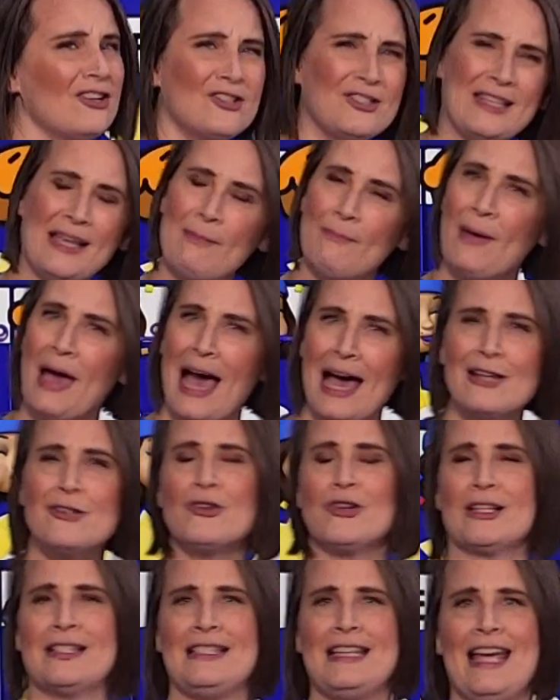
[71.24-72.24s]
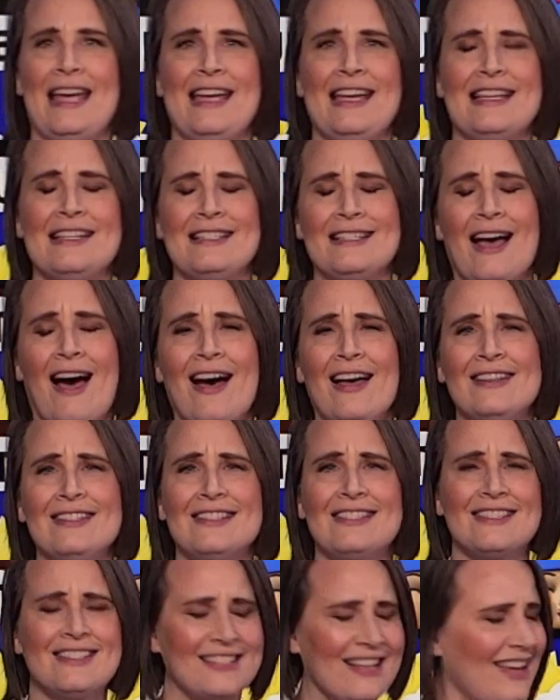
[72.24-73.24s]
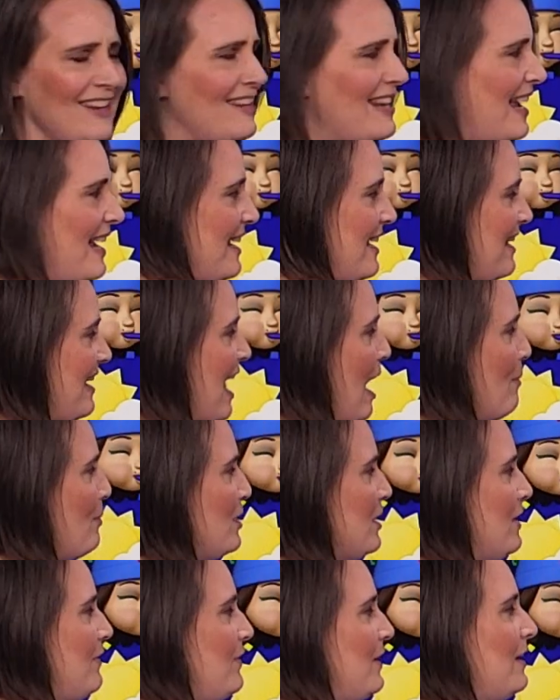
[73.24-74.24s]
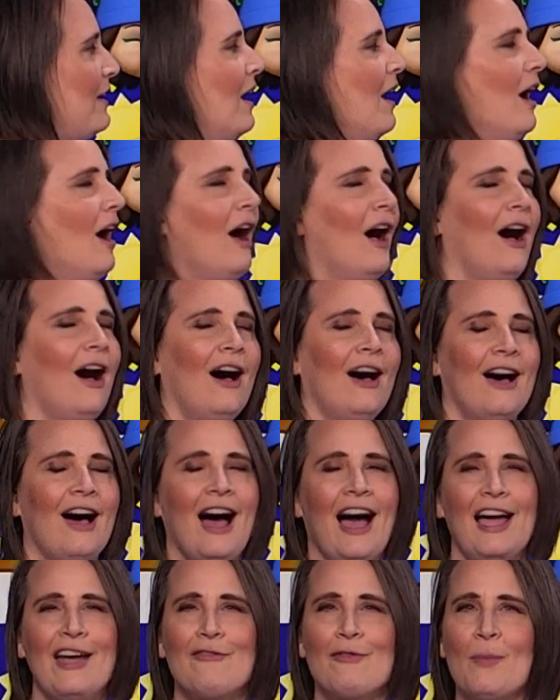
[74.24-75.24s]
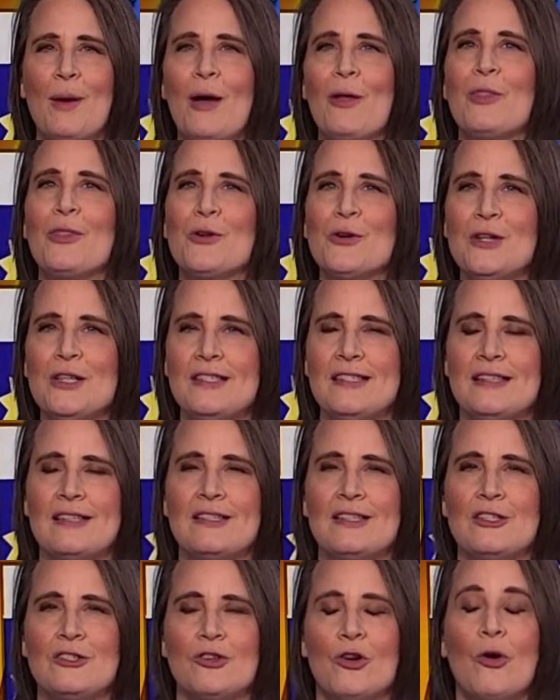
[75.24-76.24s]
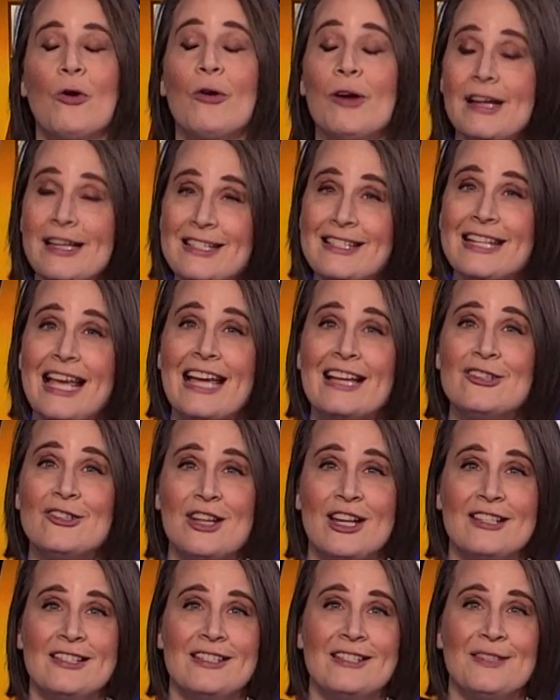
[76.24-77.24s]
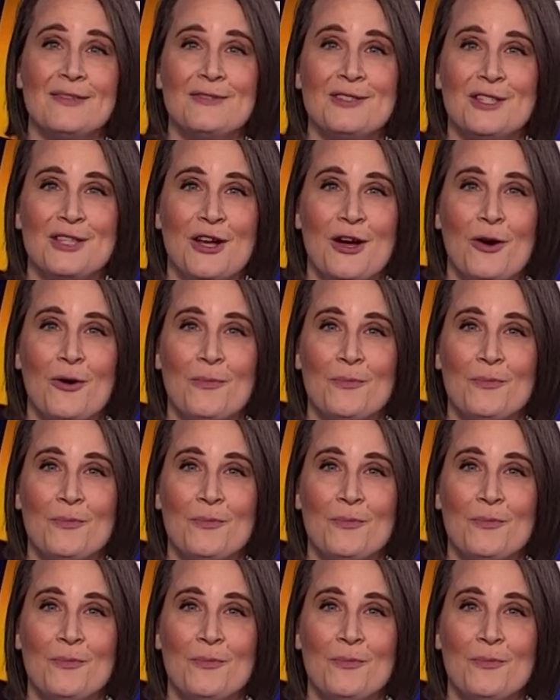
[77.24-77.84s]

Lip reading: St. Patrick's Day is on Sunday. Cannot believe it. A high of about 36 degrees and chances of snow.